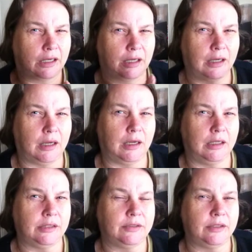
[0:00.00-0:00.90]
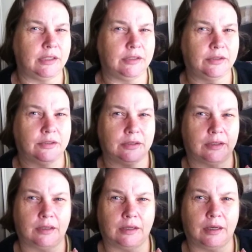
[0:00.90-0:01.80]

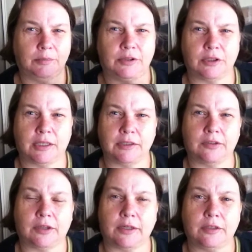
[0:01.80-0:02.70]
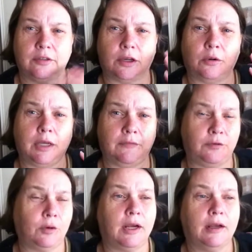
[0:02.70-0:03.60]
I'm still undecided. So if
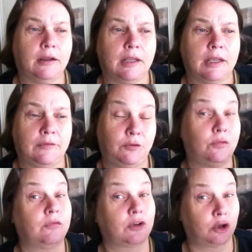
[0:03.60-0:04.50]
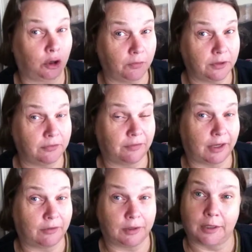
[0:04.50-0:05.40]
you've got this
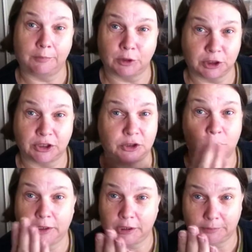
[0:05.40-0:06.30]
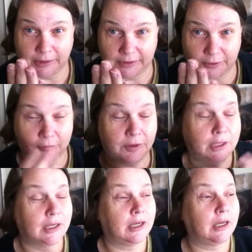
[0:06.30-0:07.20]
far and I'm not just talking to myself,
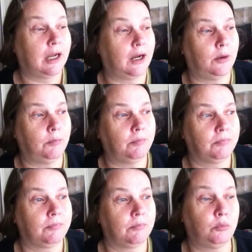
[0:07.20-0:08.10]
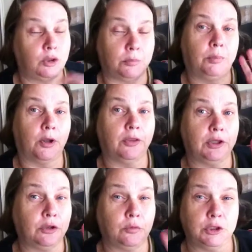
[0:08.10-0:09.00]
would it bother
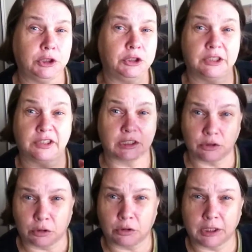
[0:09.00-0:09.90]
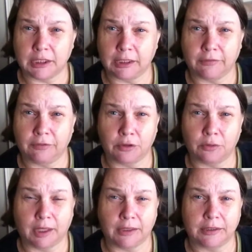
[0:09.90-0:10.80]
you? Would you just ignore it if you
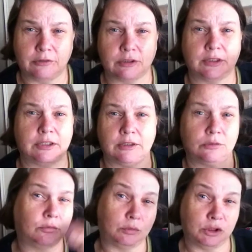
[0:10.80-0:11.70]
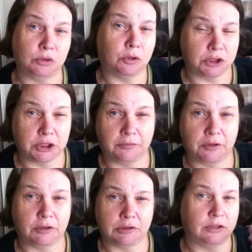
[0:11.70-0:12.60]
aren't interested, or would you watch it if
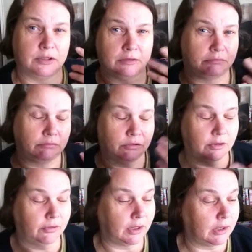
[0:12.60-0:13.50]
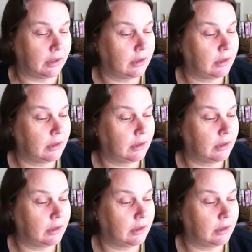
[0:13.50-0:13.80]
you're interested, sort of thing?